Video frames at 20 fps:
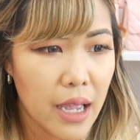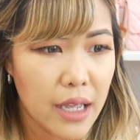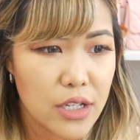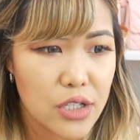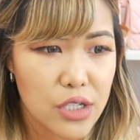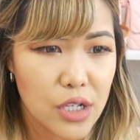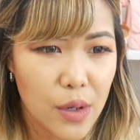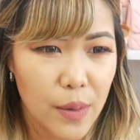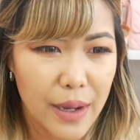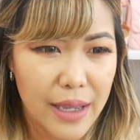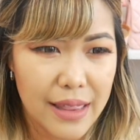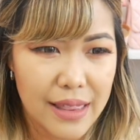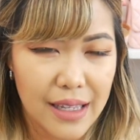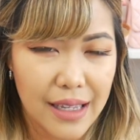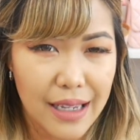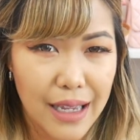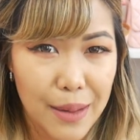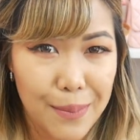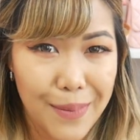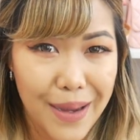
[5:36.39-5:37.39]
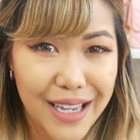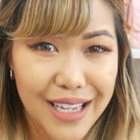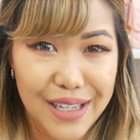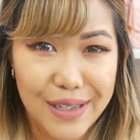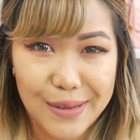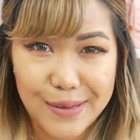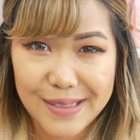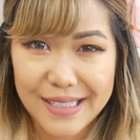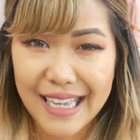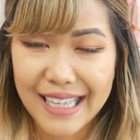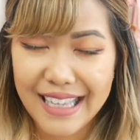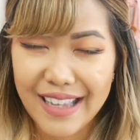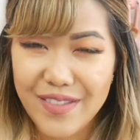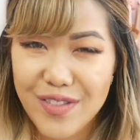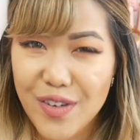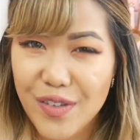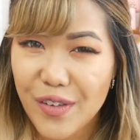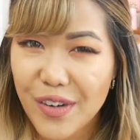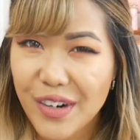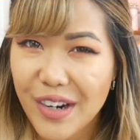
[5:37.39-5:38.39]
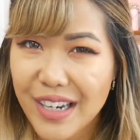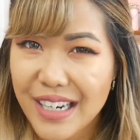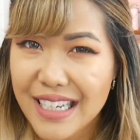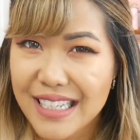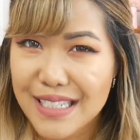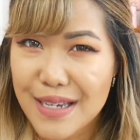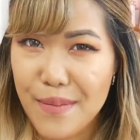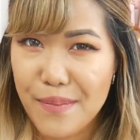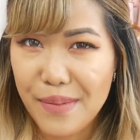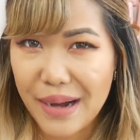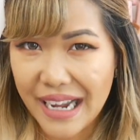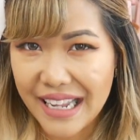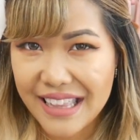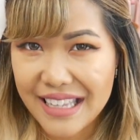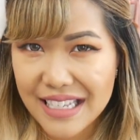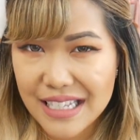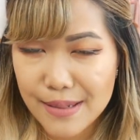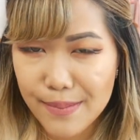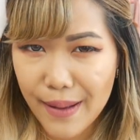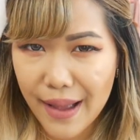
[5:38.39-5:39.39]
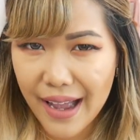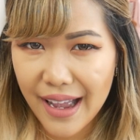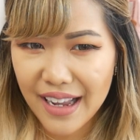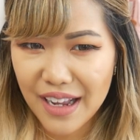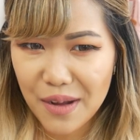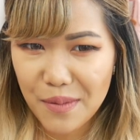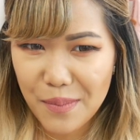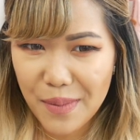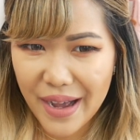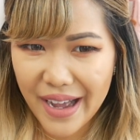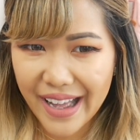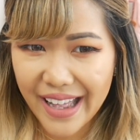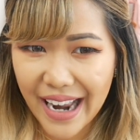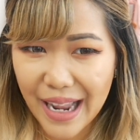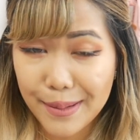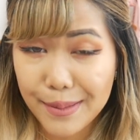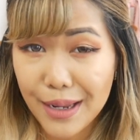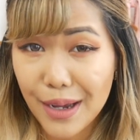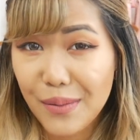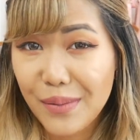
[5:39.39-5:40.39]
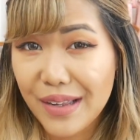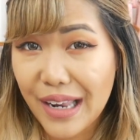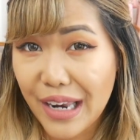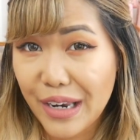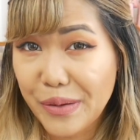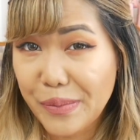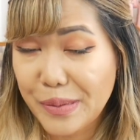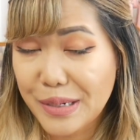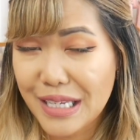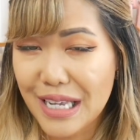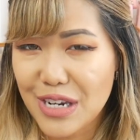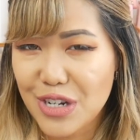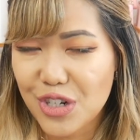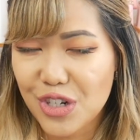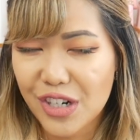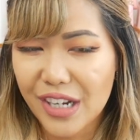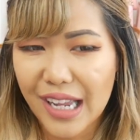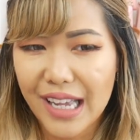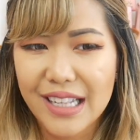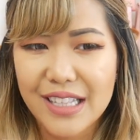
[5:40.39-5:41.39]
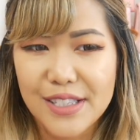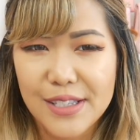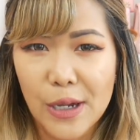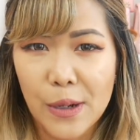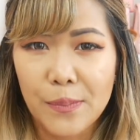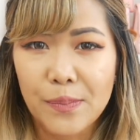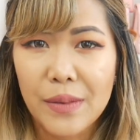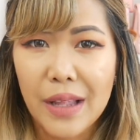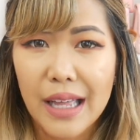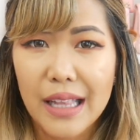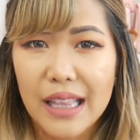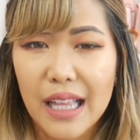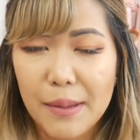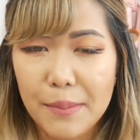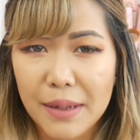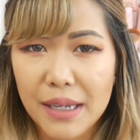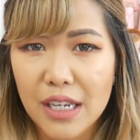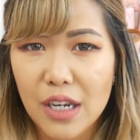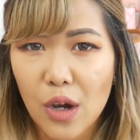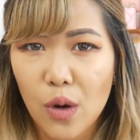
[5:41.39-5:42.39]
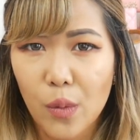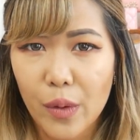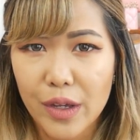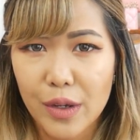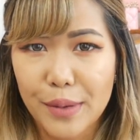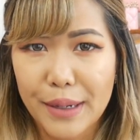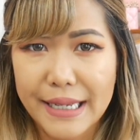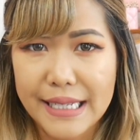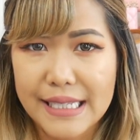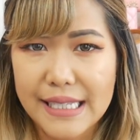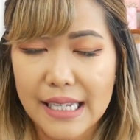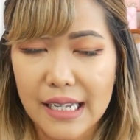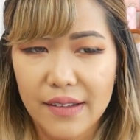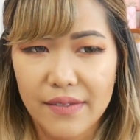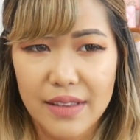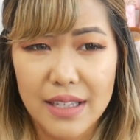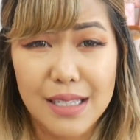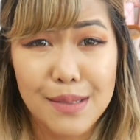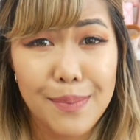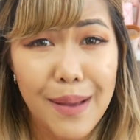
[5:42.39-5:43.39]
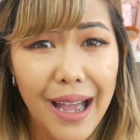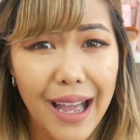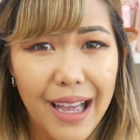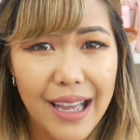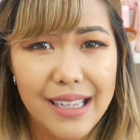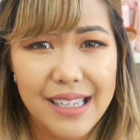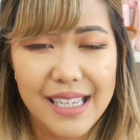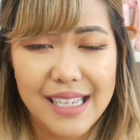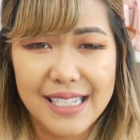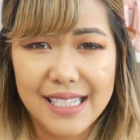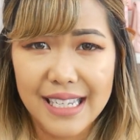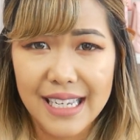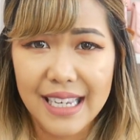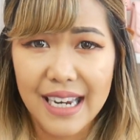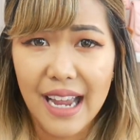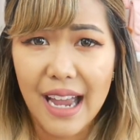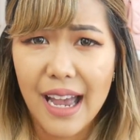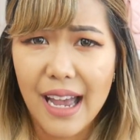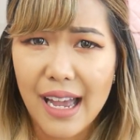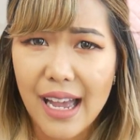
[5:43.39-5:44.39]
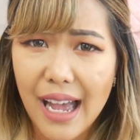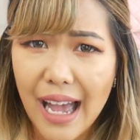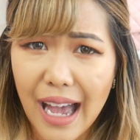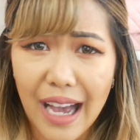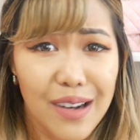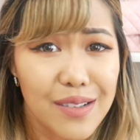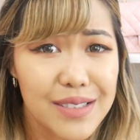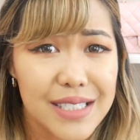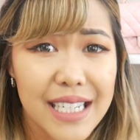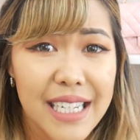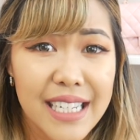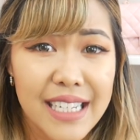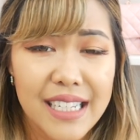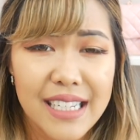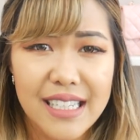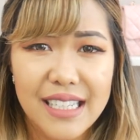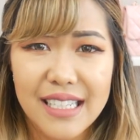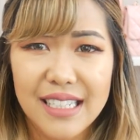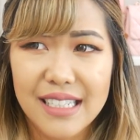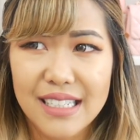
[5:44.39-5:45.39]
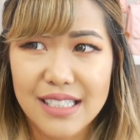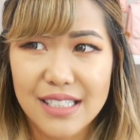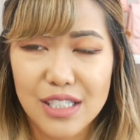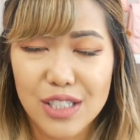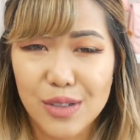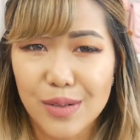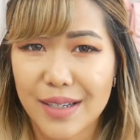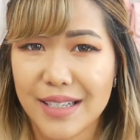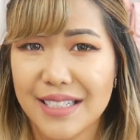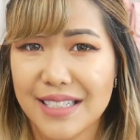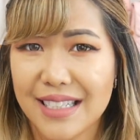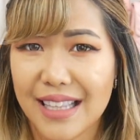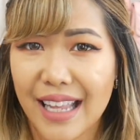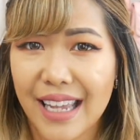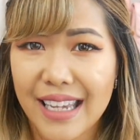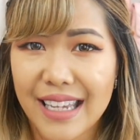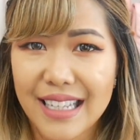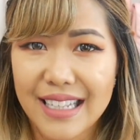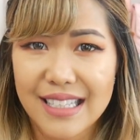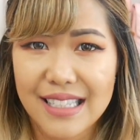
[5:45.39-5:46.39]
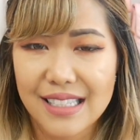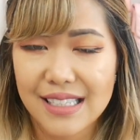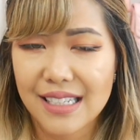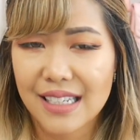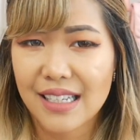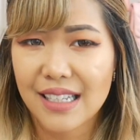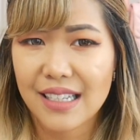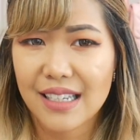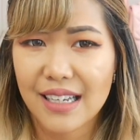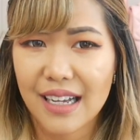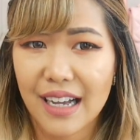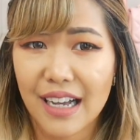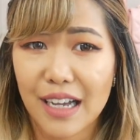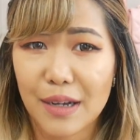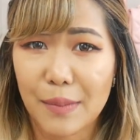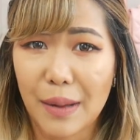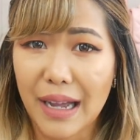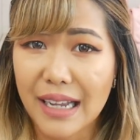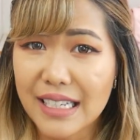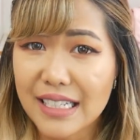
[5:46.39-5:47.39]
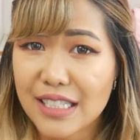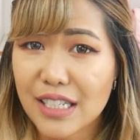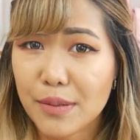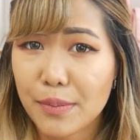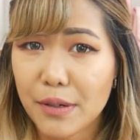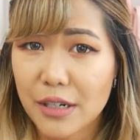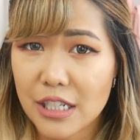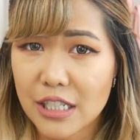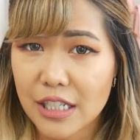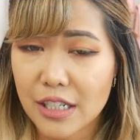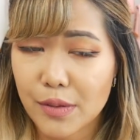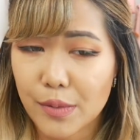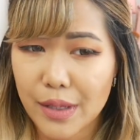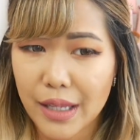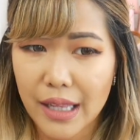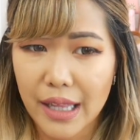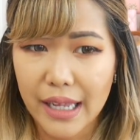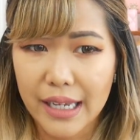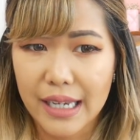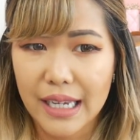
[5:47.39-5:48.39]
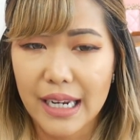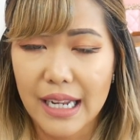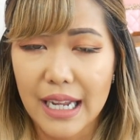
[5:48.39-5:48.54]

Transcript: So I think I might use that leftover credit to buy this bag, but I'm not 100% sure yet. So let me know what you guys think of this bag. Is it outdated? Do you guys like it still? I still personally really like it.